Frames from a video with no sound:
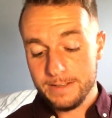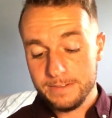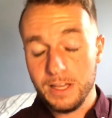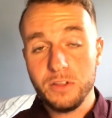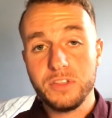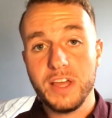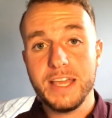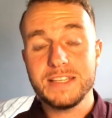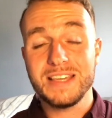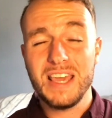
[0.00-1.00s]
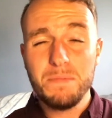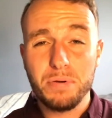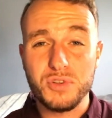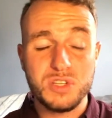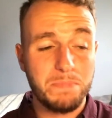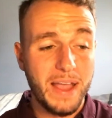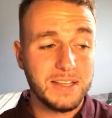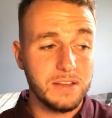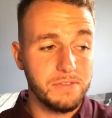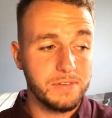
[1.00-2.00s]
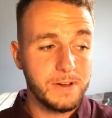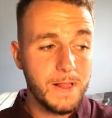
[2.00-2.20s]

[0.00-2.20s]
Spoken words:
The other thing is keep perspective.